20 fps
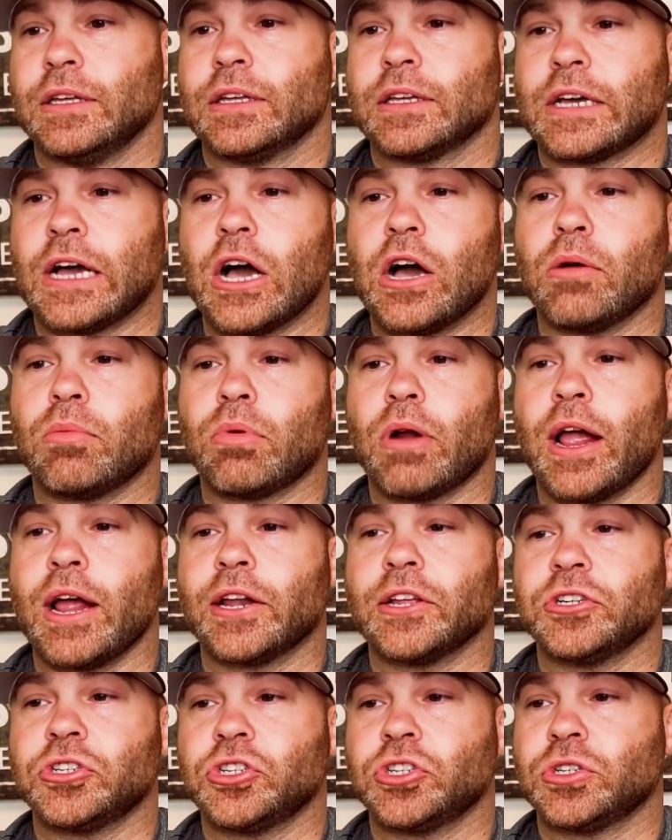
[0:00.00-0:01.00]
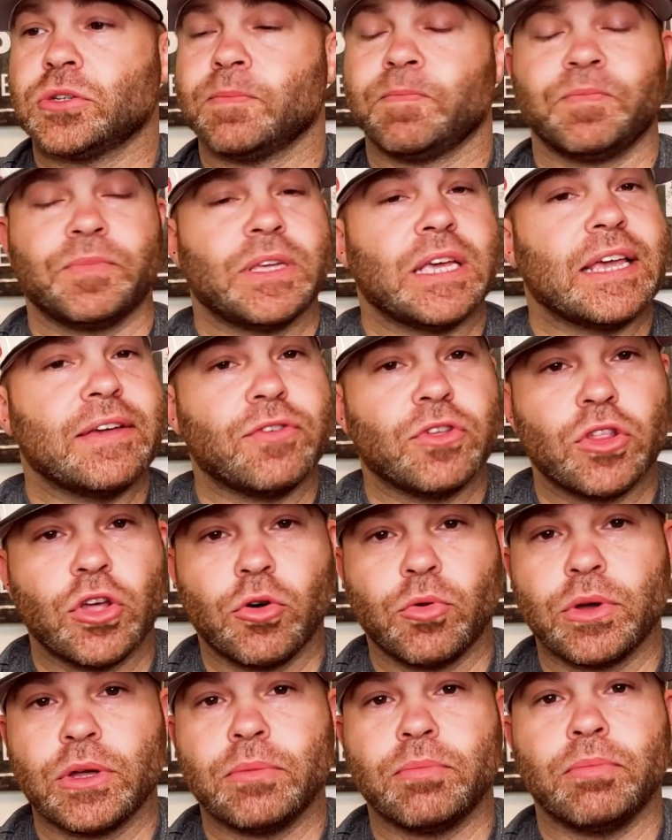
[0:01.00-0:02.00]
Kyle Bradish, even
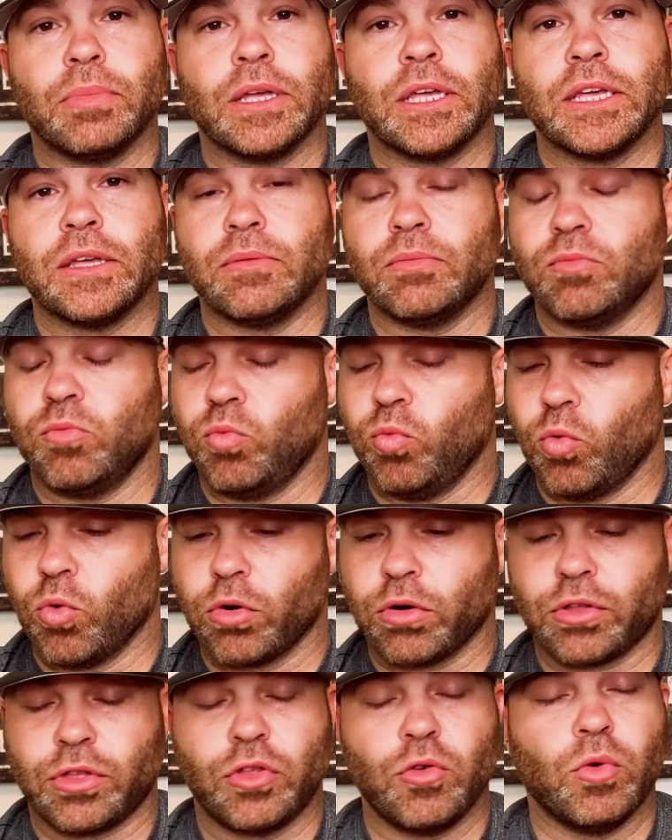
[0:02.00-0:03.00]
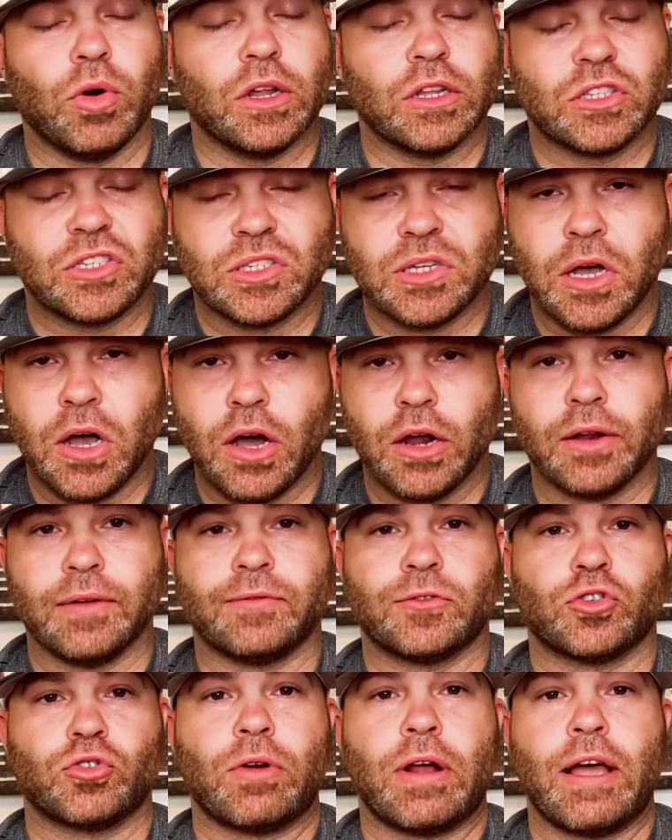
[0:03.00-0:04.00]
though he worked through a ton of
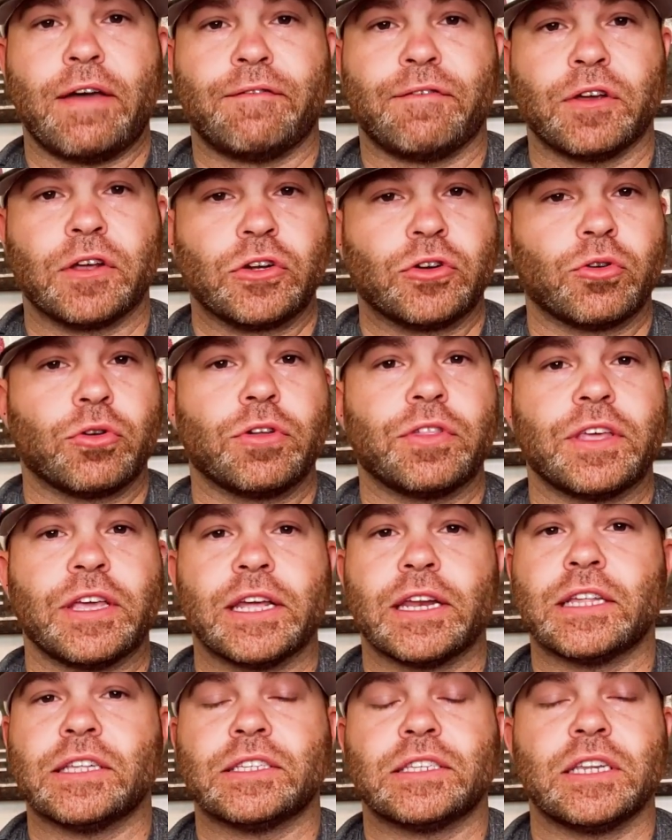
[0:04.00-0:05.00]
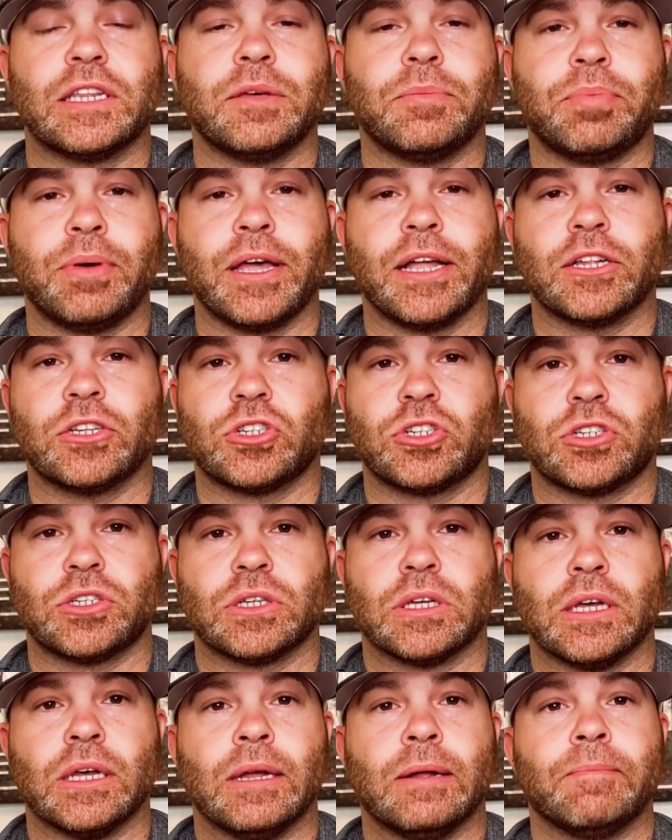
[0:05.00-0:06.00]
traffic during the innings that he pitched,
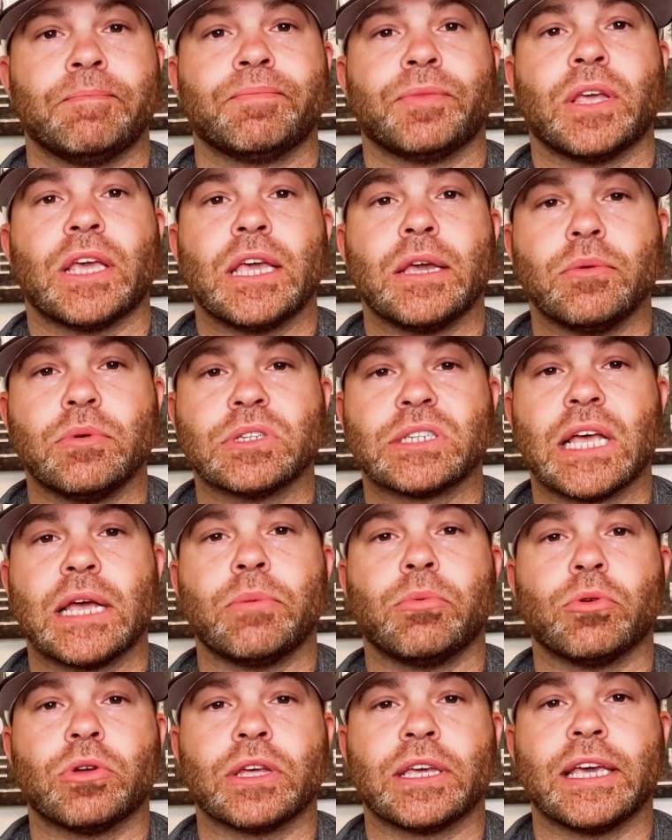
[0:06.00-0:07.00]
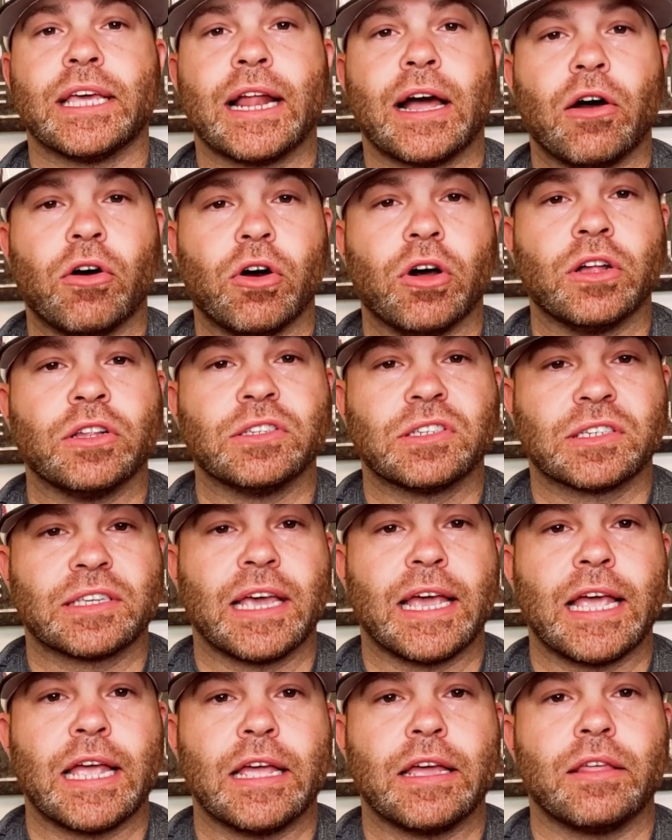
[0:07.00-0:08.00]
he was able to get out
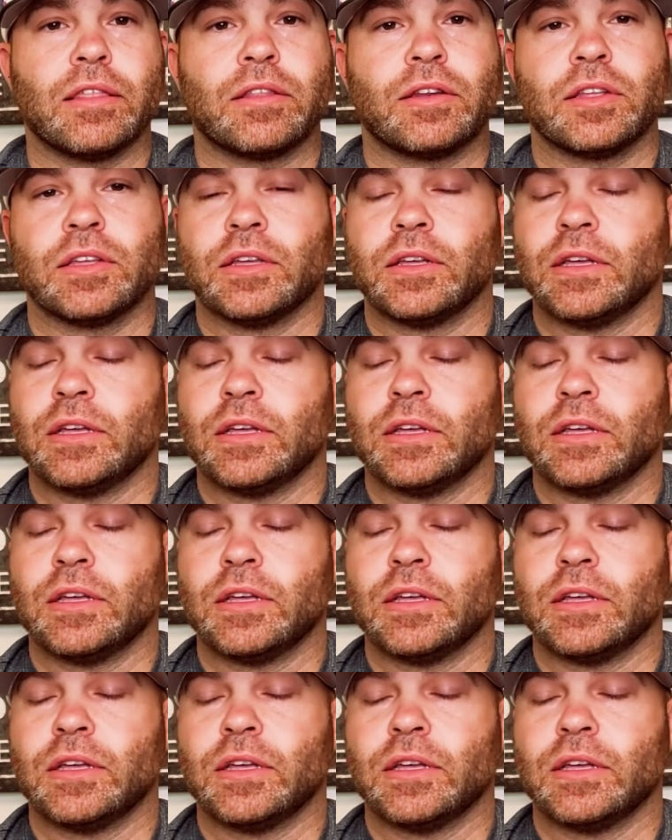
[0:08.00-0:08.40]
unscathed,